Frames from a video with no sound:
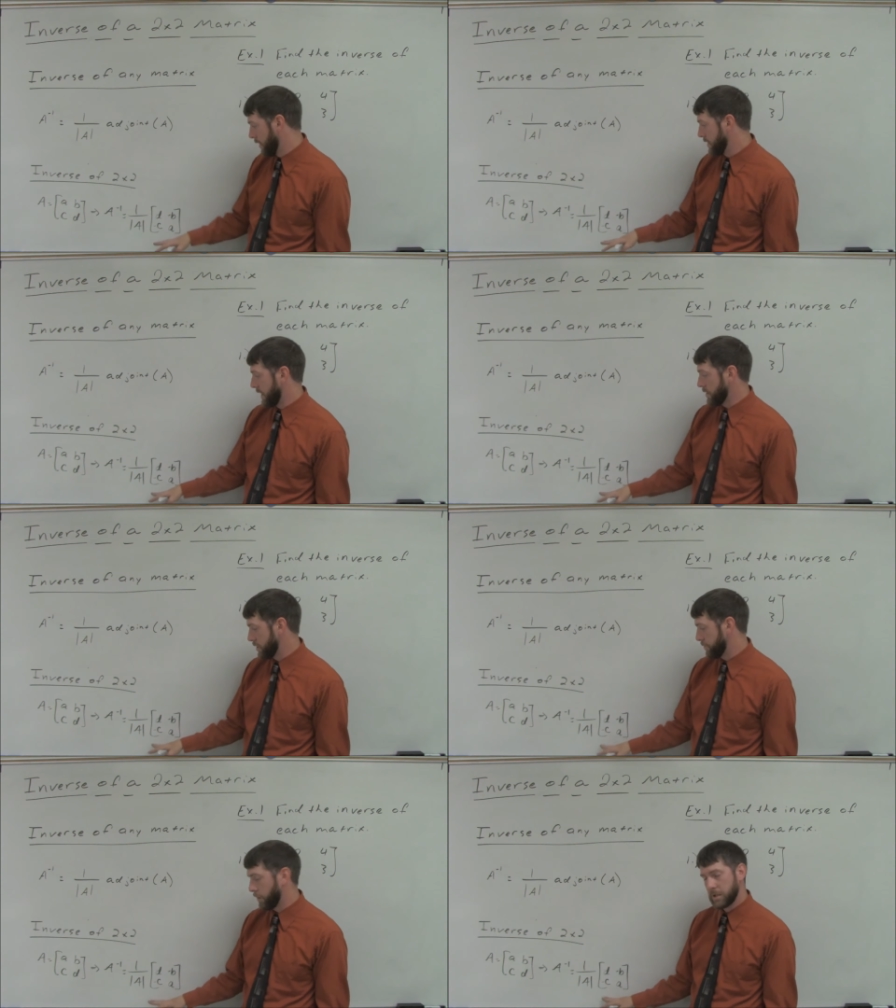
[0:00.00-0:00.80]
it's
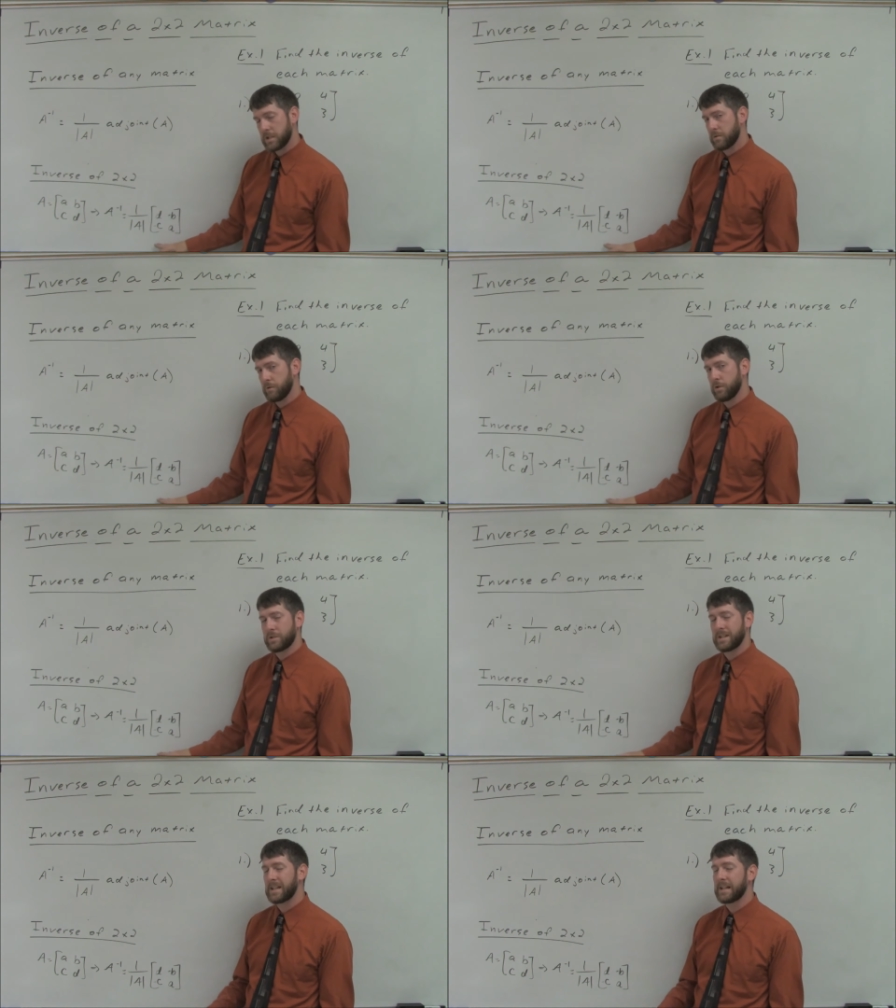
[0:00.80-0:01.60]
actually the process we
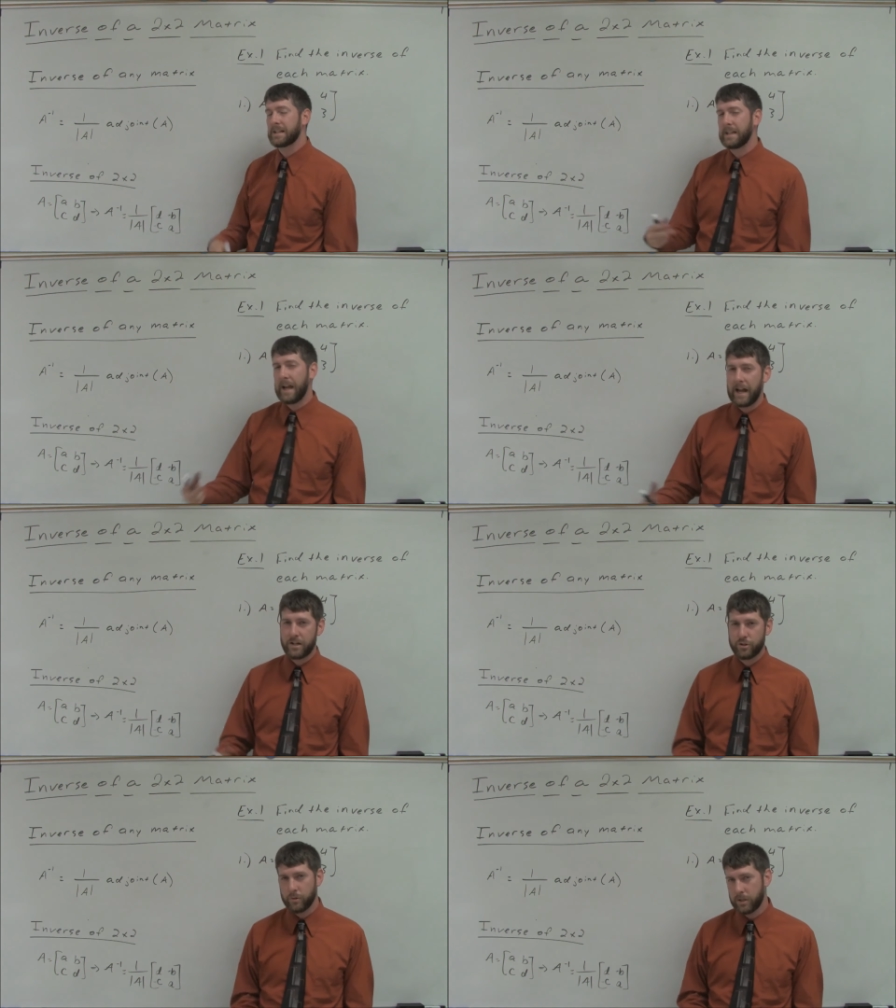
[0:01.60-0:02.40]
use to get the
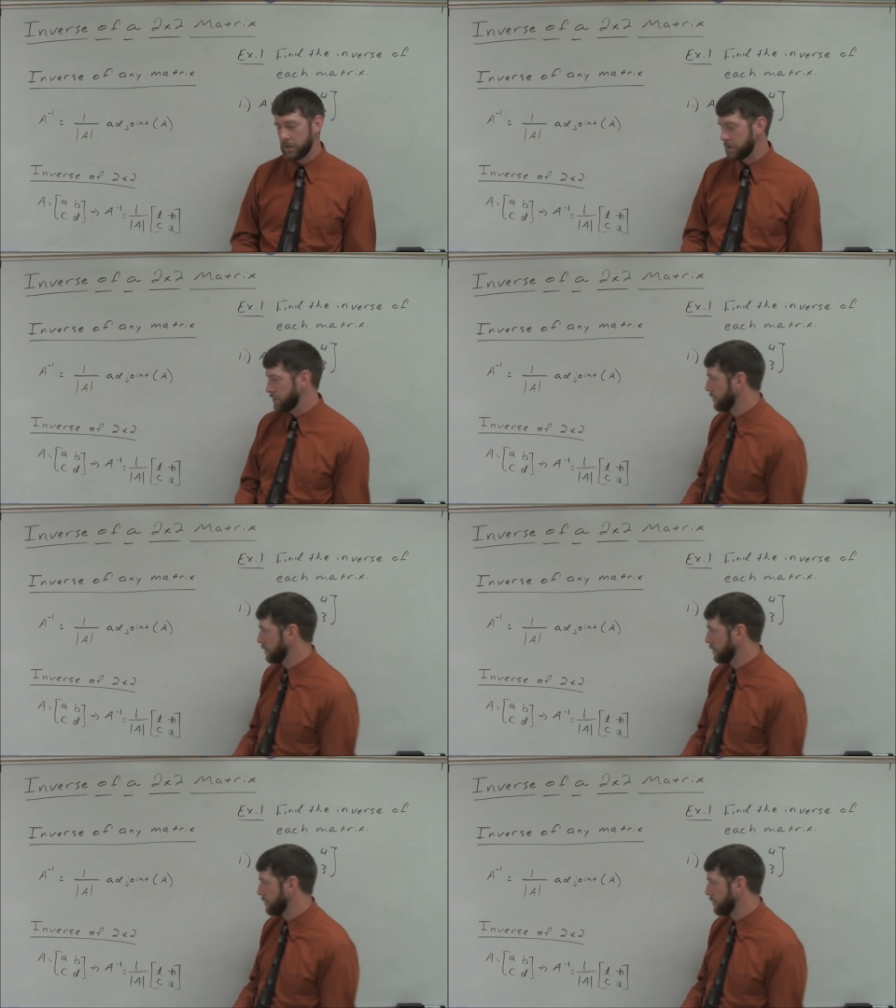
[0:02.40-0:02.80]
adjoint in the